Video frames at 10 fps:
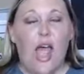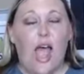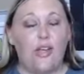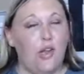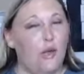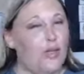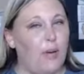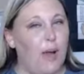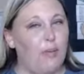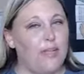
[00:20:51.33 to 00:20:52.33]
I know that
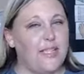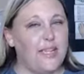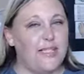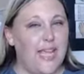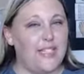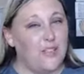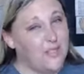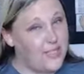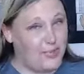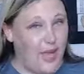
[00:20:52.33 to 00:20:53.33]
probably is going to take till
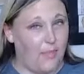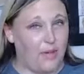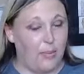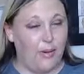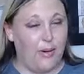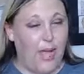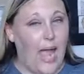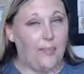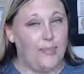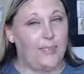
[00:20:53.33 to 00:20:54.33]
September, but
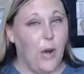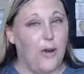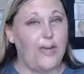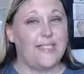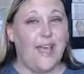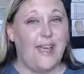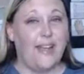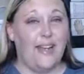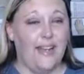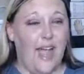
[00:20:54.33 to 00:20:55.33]
I'm so
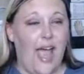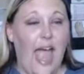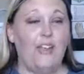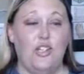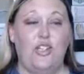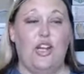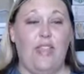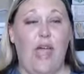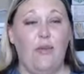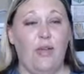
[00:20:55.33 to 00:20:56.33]
excited. I had to share
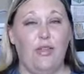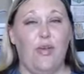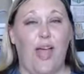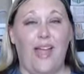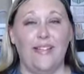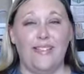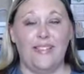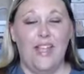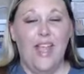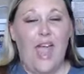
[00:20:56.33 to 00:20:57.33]
that with you guys.
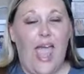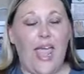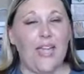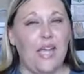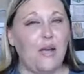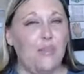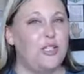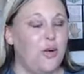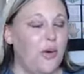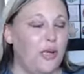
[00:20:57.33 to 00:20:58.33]
And I'll be
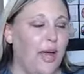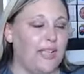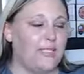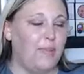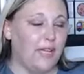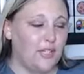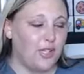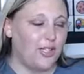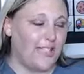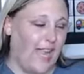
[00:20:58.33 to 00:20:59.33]
showing you guys
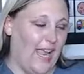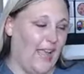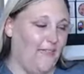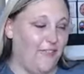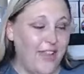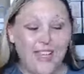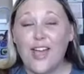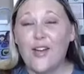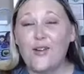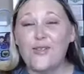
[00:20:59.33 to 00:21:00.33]
pictures and
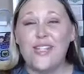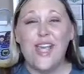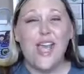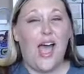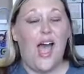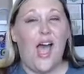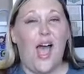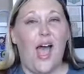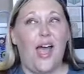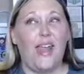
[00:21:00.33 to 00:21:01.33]
videos
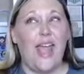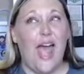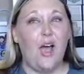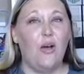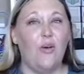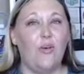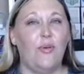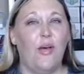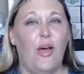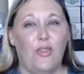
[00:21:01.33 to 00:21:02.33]
on
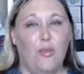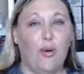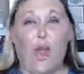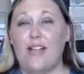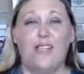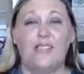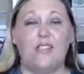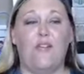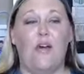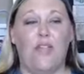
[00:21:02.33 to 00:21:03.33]
how the process
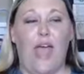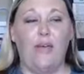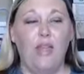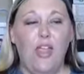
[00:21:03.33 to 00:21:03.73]
of all that.